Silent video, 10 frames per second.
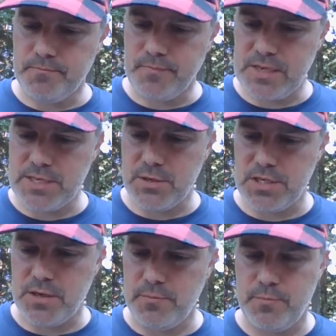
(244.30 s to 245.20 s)
So it's
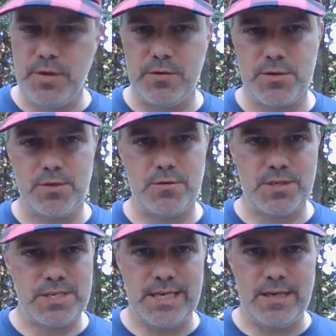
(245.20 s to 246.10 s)
a Pilsner
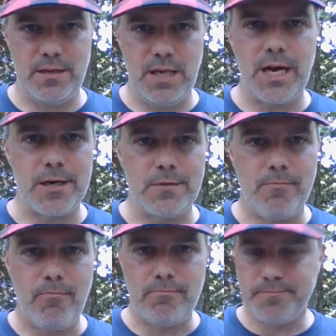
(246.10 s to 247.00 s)
style lager,
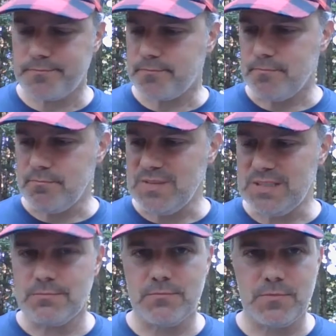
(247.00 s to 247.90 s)

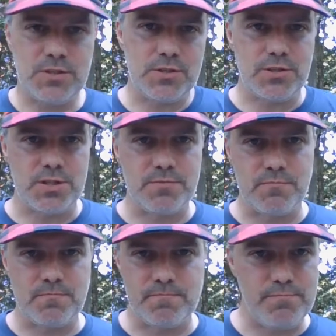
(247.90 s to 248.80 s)
which is just
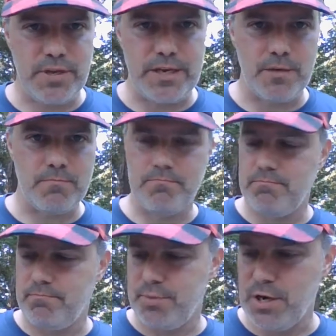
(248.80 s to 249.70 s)
plain up
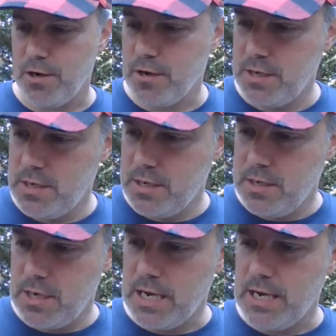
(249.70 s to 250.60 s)
beer.
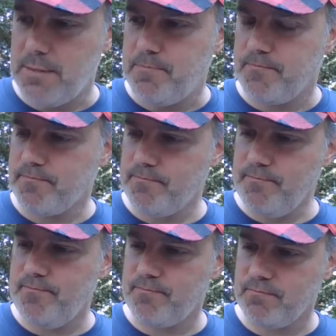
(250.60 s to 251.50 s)
Um,
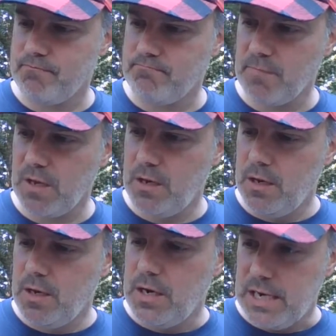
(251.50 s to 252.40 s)

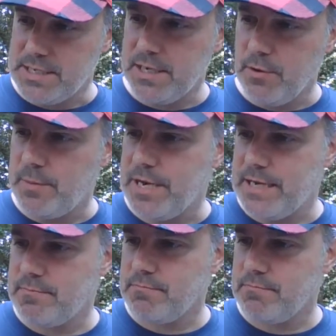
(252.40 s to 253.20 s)
I'll tell you what, man.